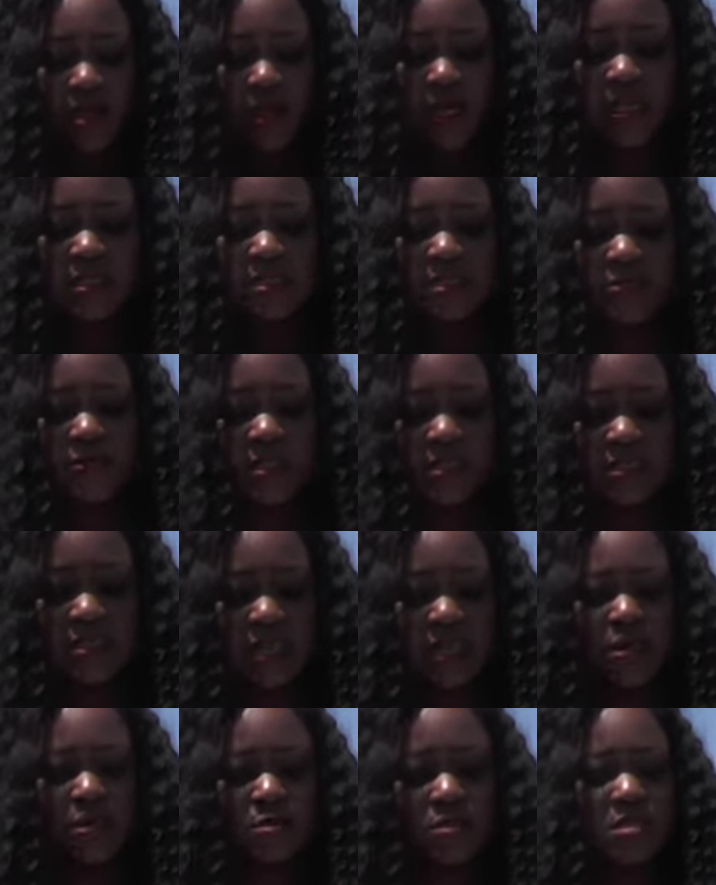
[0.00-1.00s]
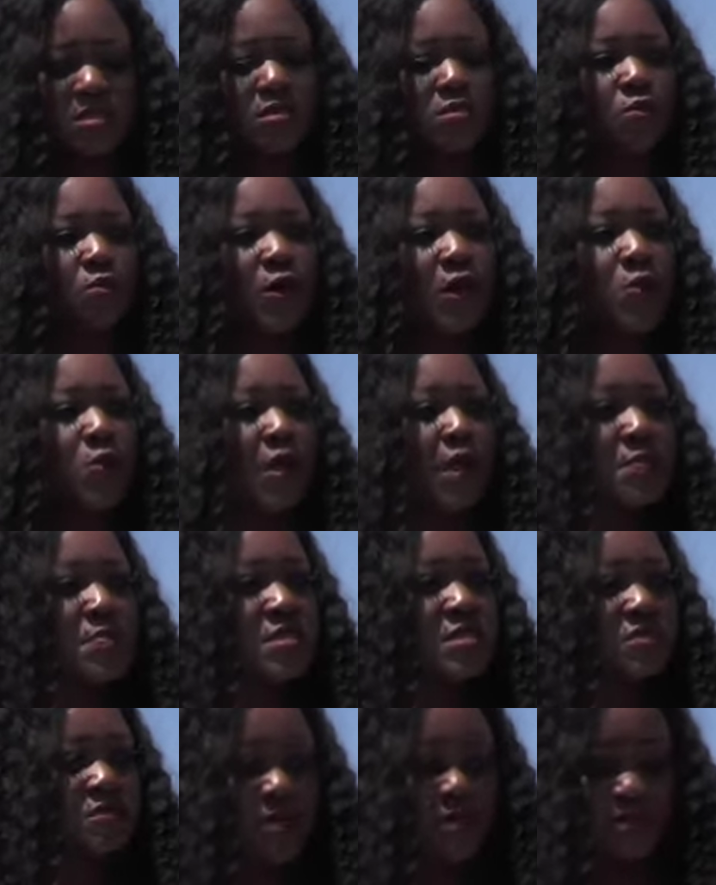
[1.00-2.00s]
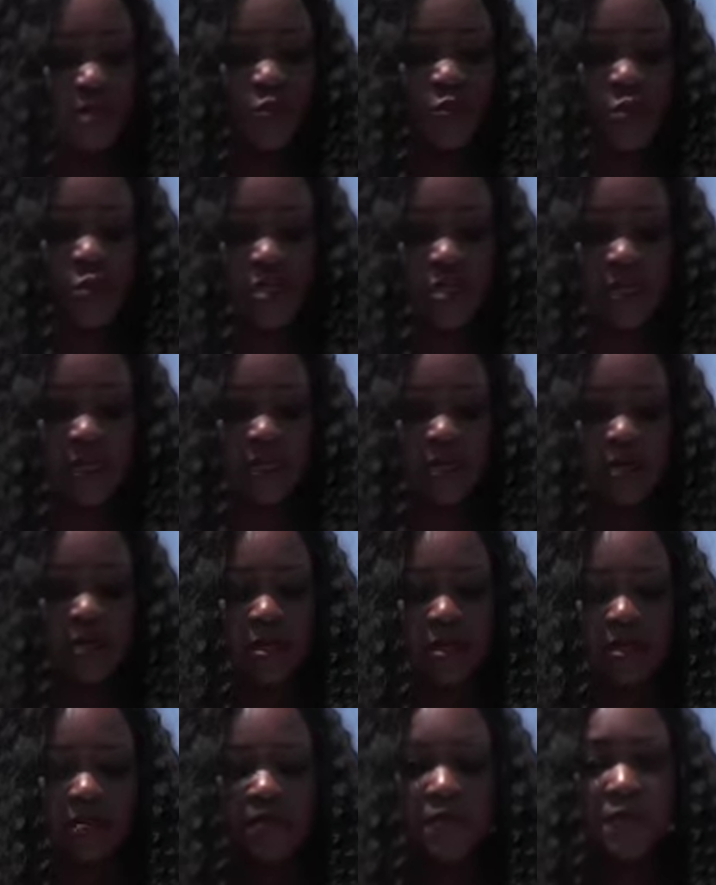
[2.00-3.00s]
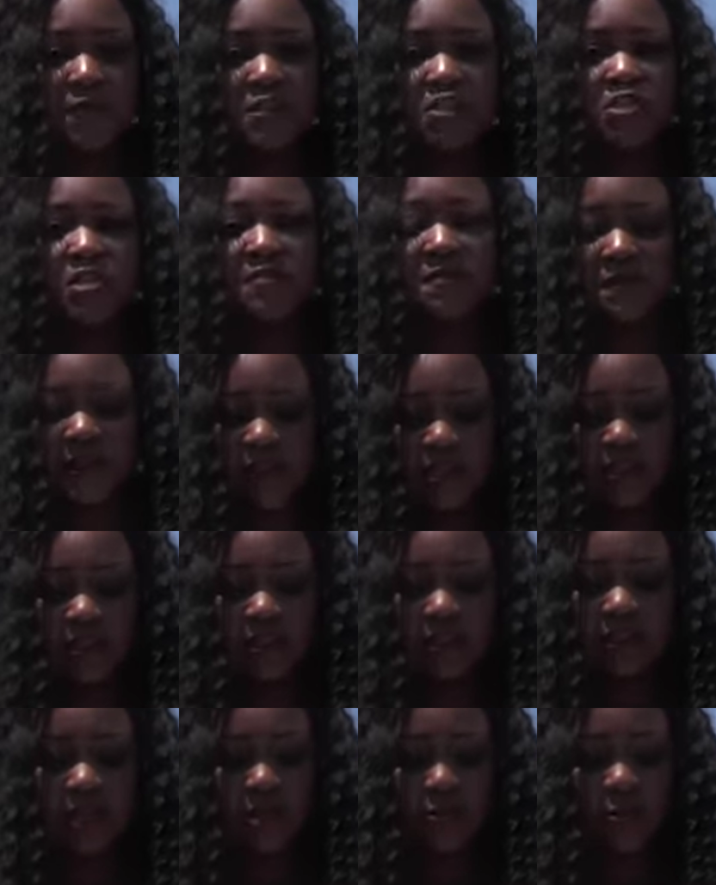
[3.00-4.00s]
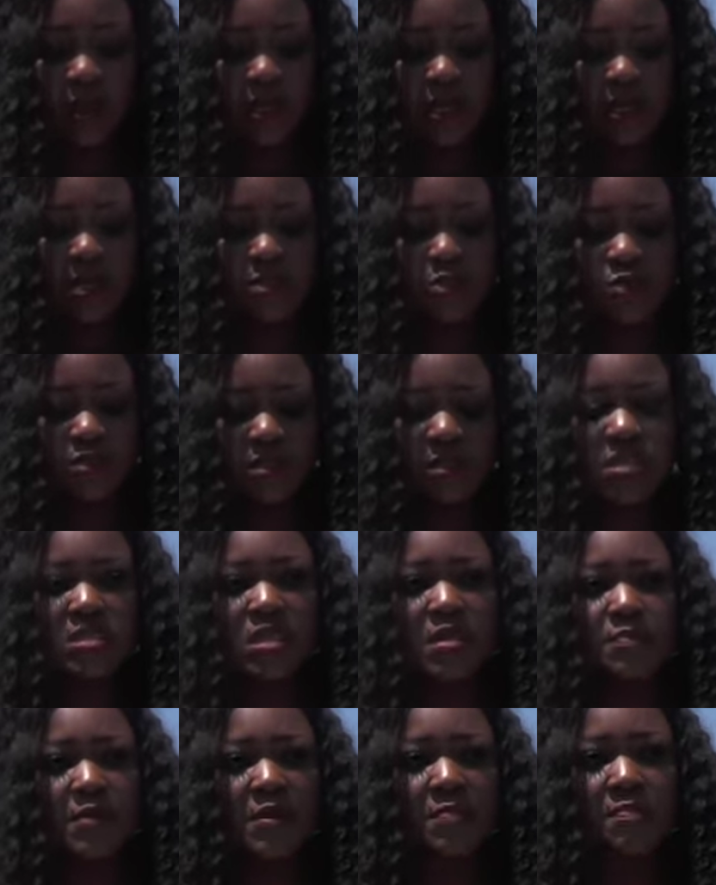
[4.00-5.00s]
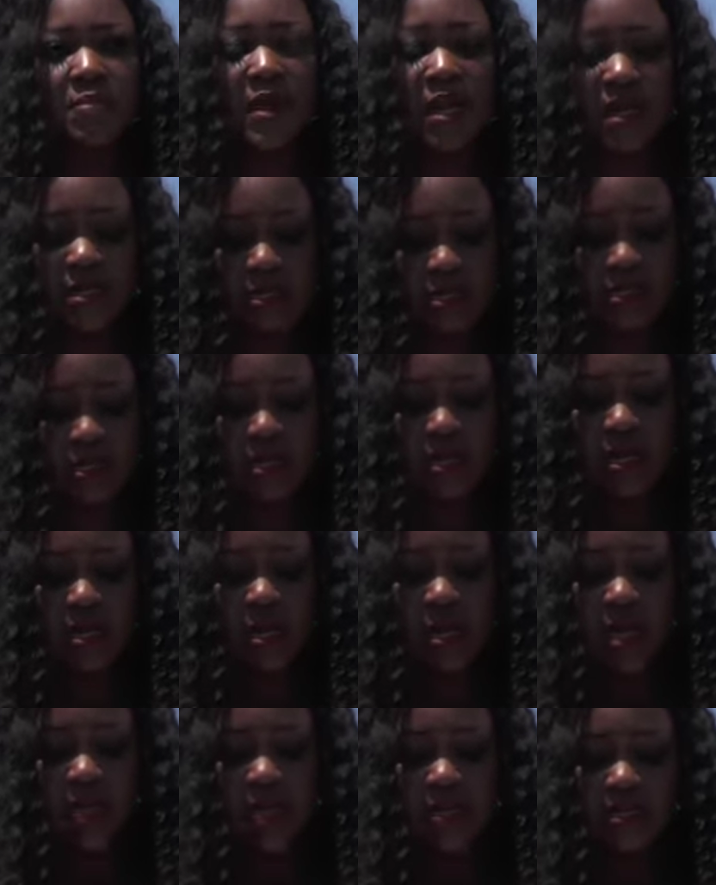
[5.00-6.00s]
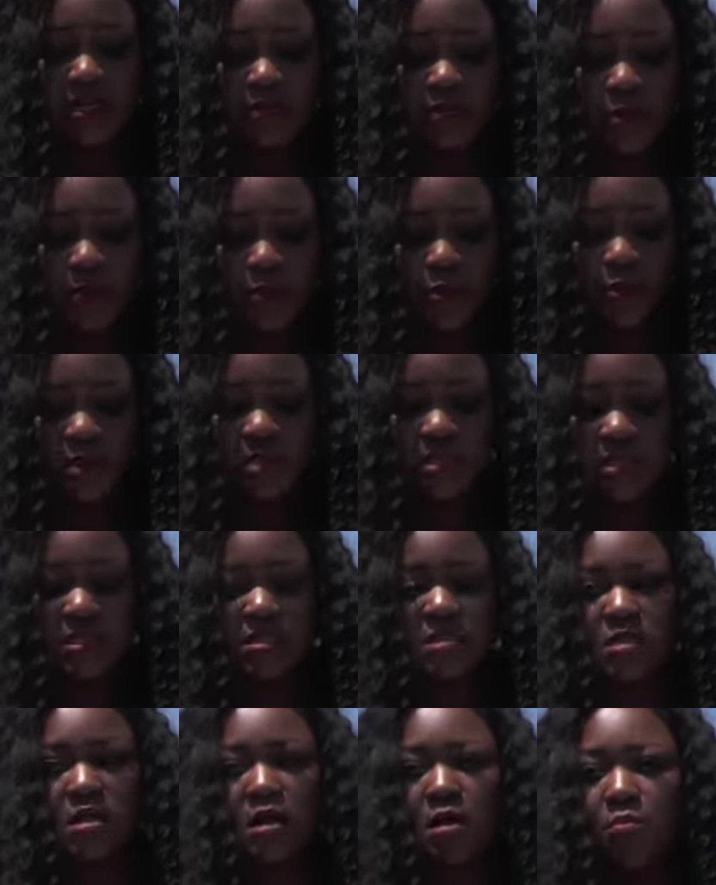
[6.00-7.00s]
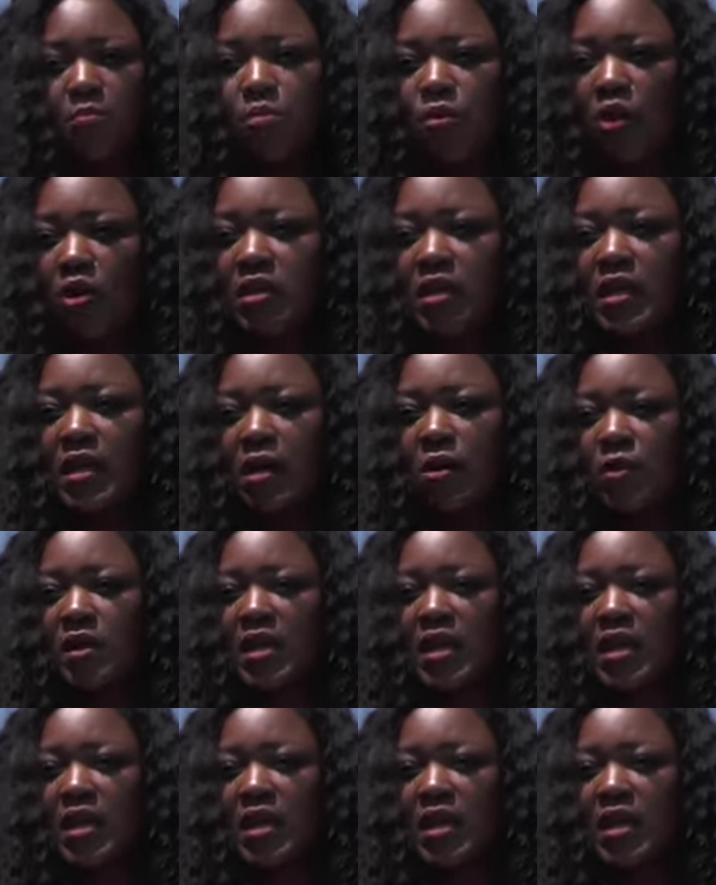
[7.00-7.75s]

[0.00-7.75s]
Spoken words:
As a result, when we abstract water, fish are finding their way into the treatment plant and in the process blocking our